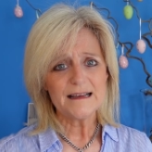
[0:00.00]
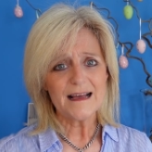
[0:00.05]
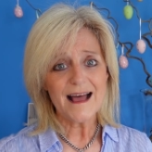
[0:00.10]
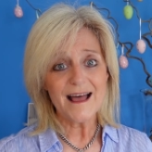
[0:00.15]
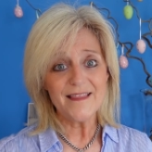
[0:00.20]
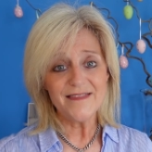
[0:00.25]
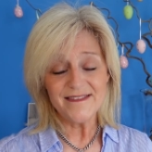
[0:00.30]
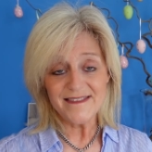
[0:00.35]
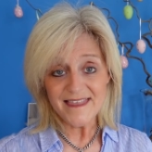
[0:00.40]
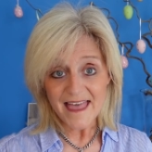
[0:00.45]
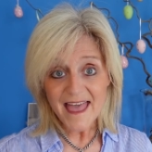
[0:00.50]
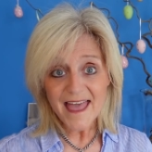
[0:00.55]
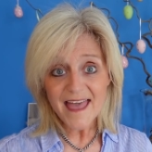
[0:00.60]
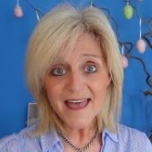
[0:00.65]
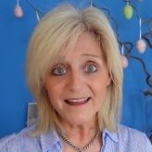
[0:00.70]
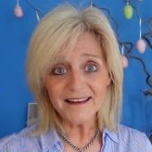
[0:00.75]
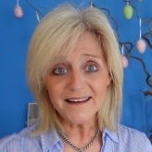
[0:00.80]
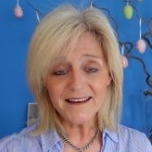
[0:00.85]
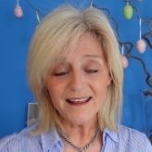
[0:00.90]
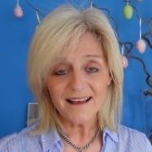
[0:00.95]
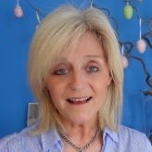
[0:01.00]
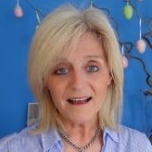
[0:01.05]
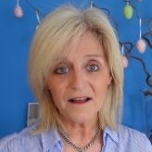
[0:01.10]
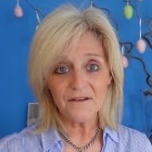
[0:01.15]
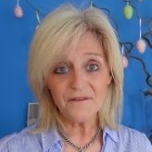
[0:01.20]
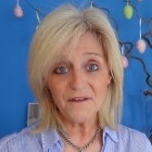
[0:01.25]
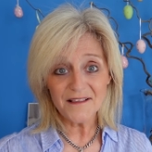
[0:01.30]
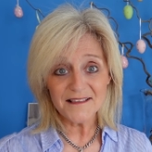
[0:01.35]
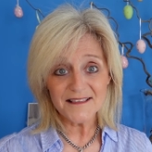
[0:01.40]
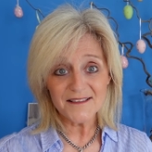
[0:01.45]
And then I
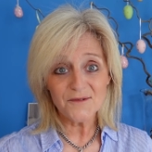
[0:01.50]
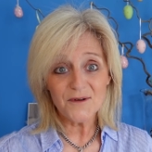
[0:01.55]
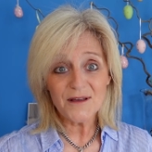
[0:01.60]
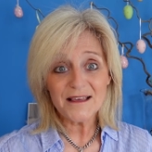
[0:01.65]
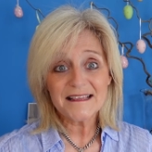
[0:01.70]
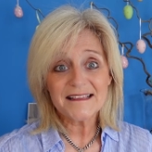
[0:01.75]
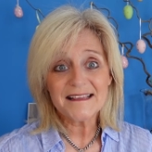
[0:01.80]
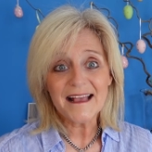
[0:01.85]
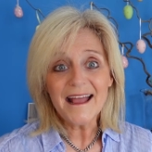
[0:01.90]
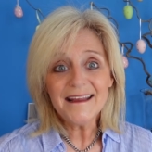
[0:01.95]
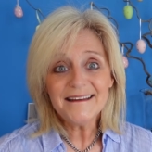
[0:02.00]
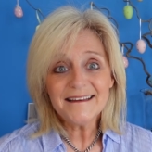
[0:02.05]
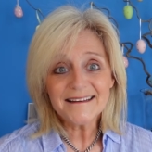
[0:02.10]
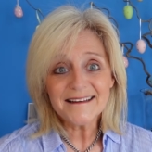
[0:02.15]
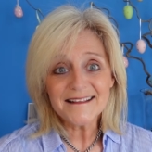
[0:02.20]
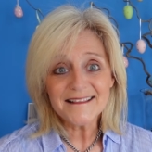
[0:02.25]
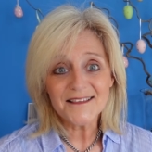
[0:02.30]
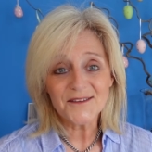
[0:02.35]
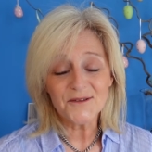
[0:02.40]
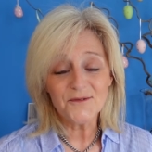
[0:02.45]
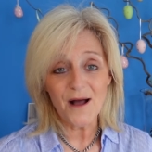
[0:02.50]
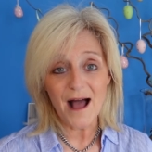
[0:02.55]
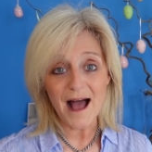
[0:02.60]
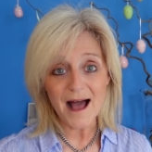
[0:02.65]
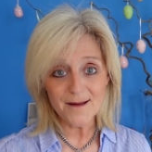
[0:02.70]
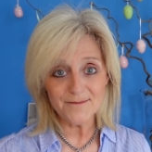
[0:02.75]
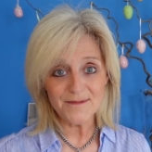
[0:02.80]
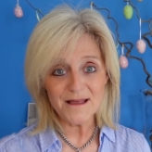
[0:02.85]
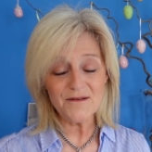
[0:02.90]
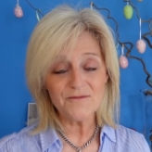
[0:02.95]
felt so excited and so
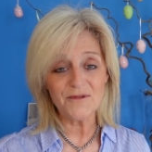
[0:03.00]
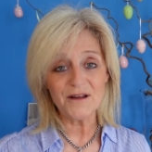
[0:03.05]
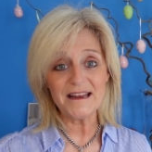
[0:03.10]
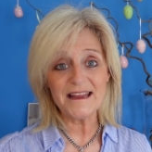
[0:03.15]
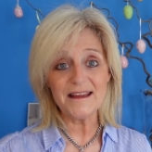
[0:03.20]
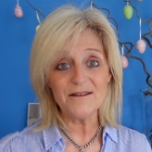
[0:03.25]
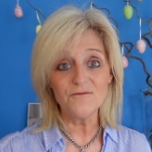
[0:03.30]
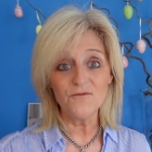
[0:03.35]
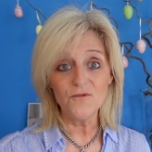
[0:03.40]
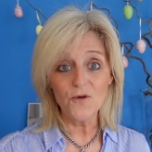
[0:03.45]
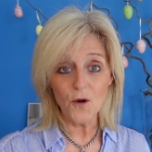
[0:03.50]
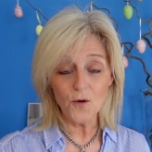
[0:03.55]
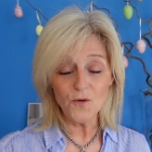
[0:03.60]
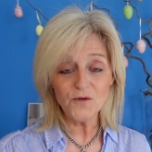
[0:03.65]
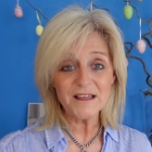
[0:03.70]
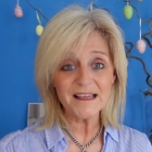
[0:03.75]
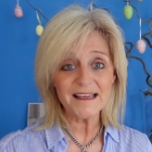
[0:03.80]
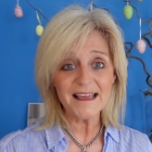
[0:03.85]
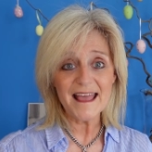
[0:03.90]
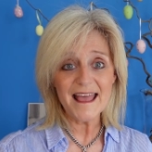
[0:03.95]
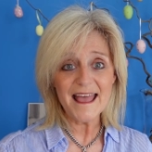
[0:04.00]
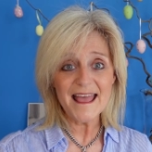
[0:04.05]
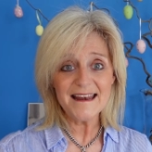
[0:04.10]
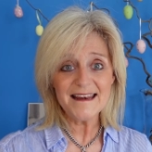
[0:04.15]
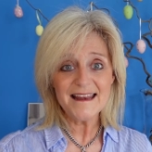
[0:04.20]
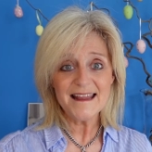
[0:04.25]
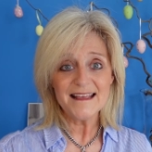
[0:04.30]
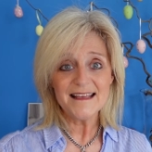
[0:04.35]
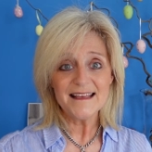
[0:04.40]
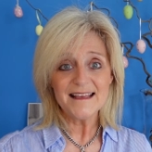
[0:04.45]
happy when he rose again.
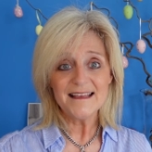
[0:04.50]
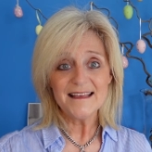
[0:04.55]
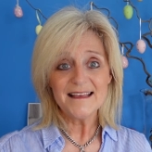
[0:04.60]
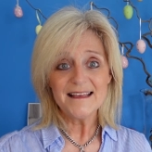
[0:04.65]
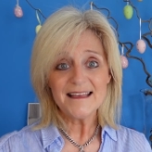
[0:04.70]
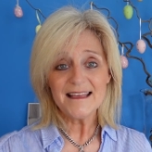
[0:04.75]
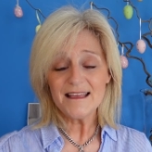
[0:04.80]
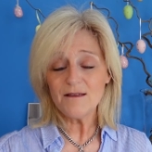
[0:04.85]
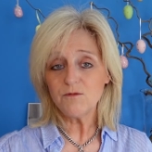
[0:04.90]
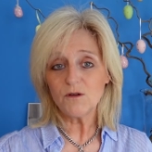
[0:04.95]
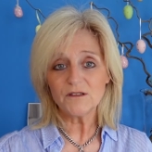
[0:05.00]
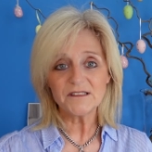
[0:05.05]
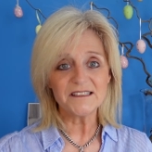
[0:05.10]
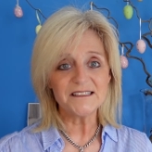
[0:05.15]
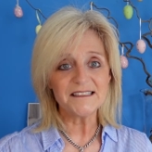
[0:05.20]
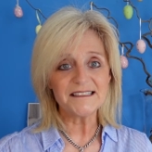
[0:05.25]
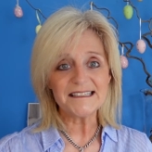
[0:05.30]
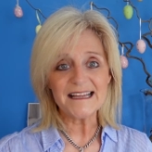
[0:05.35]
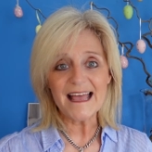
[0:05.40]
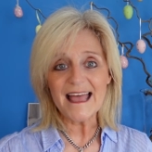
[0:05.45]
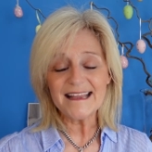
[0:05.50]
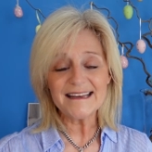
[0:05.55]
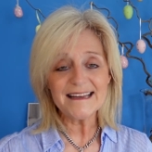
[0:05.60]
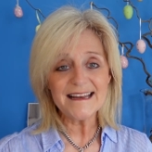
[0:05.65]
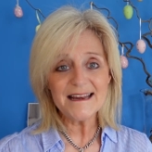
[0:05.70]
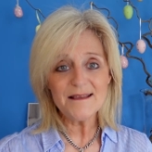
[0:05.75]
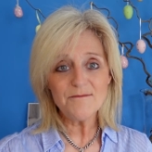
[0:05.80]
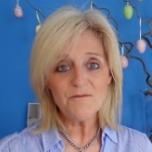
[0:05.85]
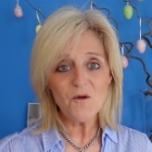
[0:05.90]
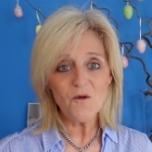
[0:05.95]
He wasn't dead
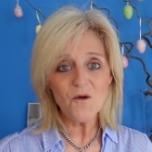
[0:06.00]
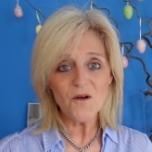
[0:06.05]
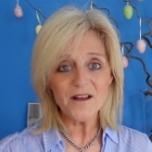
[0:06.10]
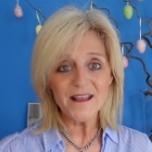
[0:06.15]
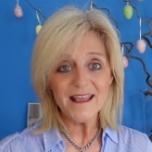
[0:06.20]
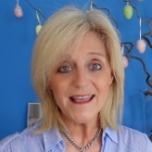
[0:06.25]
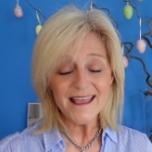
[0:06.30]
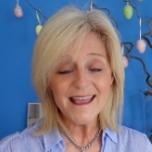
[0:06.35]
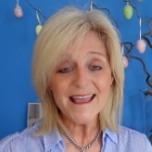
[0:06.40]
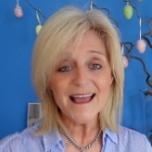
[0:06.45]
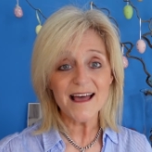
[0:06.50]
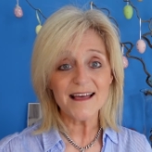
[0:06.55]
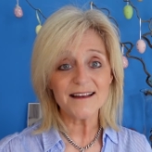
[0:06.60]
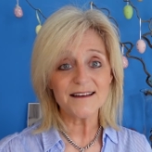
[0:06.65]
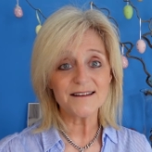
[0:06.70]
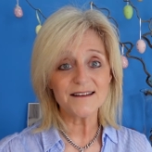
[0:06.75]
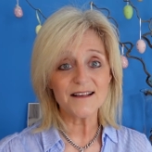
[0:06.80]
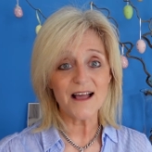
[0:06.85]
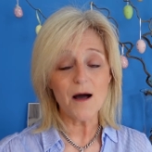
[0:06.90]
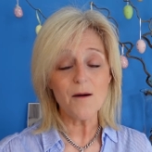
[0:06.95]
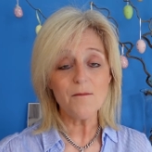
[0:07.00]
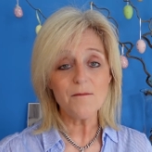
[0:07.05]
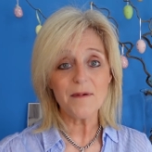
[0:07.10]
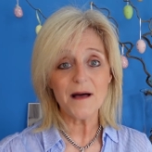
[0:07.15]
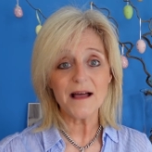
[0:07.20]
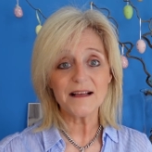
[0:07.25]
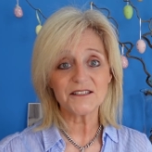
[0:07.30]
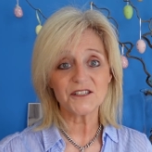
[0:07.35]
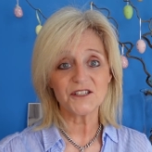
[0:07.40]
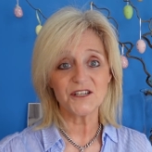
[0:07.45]
anymore. He had come
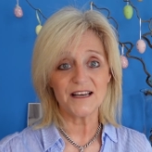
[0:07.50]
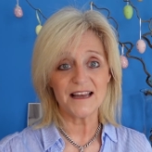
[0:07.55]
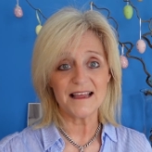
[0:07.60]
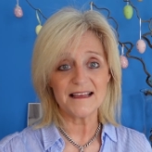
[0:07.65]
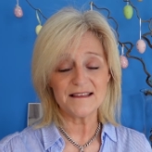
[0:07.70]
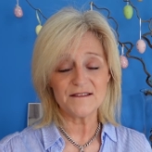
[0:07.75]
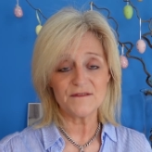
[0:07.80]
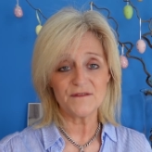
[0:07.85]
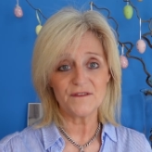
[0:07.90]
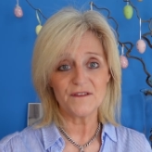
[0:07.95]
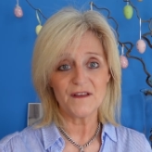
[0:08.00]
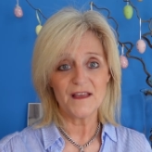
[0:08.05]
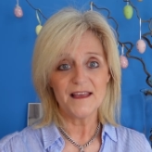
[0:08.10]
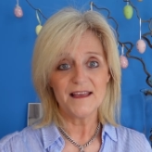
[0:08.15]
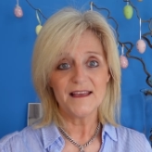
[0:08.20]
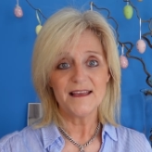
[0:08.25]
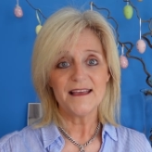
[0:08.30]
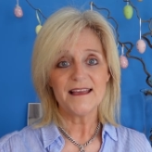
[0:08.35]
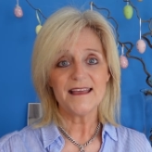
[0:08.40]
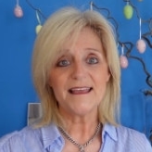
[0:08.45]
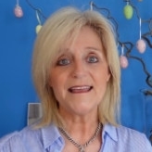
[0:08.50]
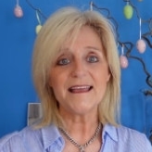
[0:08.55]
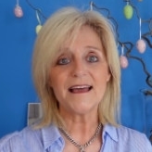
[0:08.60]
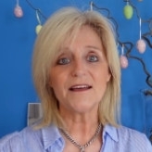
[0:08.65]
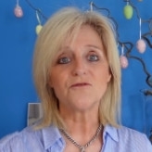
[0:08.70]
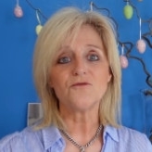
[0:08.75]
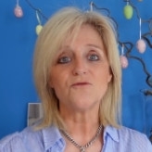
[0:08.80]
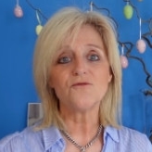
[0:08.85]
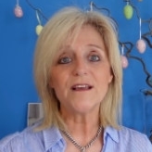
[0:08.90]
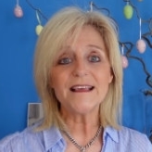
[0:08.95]
back to life. He
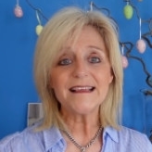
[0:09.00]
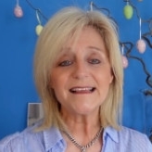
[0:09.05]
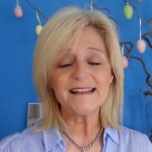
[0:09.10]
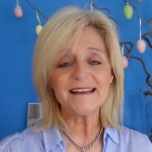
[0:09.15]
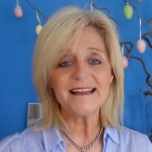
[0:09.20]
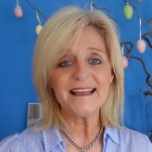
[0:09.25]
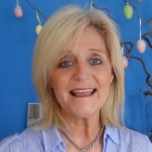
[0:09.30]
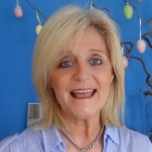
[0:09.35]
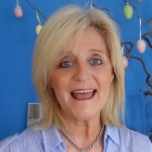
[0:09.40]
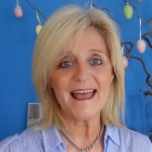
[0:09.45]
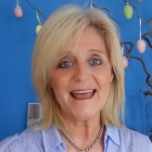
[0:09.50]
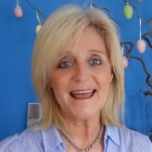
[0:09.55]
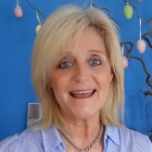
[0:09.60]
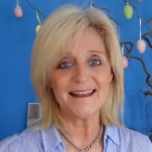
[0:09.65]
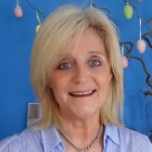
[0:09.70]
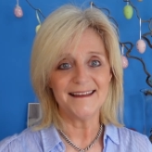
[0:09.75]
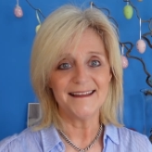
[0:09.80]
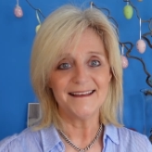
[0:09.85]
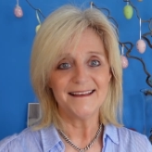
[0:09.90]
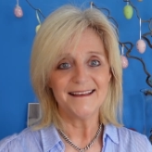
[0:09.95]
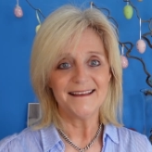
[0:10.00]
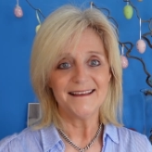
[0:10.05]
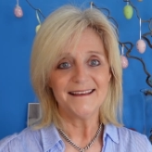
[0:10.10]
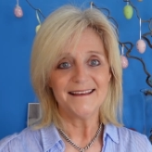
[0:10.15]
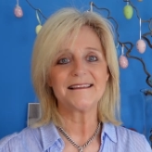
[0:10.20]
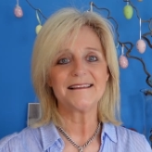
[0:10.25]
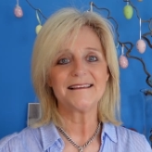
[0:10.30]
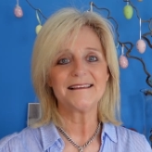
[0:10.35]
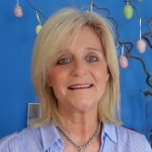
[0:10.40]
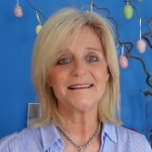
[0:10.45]
had risen again,
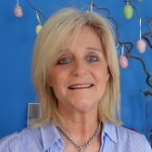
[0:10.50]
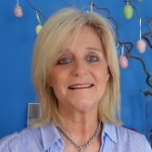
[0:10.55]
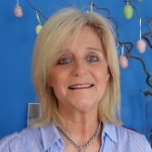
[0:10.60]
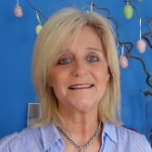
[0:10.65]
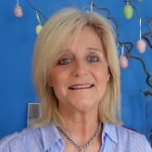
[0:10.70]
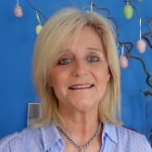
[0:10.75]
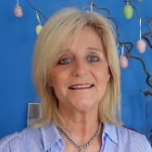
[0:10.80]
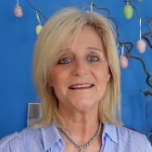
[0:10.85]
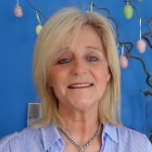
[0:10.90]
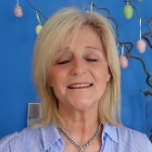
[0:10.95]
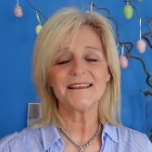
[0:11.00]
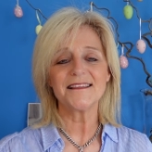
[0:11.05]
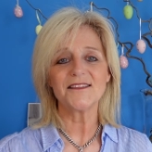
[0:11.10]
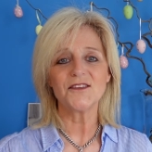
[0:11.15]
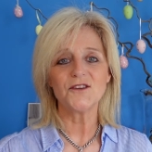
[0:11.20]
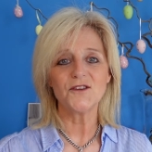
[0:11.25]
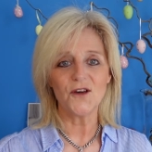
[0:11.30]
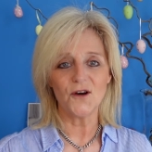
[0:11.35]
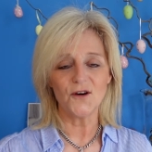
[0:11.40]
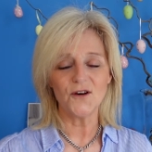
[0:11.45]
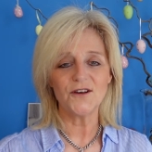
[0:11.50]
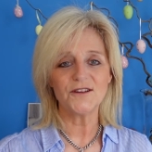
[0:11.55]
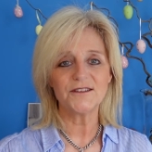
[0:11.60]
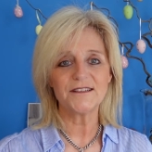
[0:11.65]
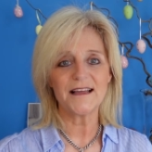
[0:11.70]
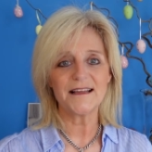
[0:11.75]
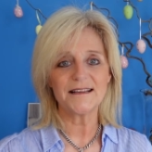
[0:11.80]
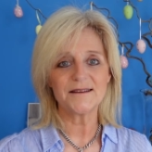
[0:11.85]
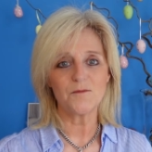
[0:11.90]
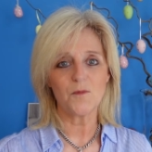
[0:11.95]
just as God
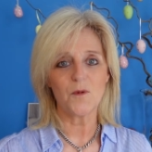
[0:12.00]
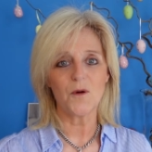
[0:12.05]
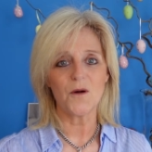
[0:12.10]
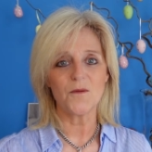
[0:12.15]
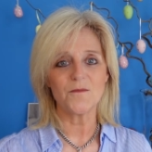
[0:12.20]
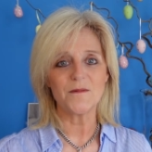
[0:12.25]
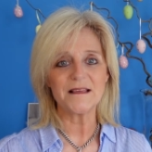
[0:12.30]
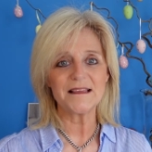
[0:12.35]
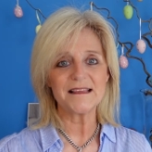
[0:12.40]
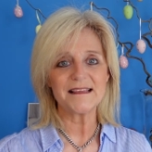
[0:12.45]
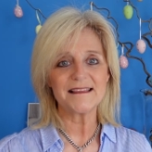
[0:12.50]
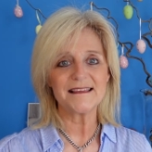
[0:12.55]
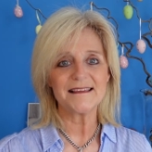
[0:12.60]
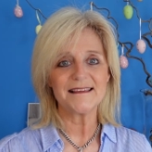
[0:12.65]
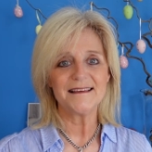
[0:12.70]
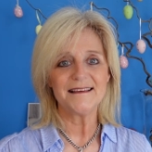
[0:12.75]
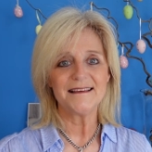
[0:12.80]
had promised.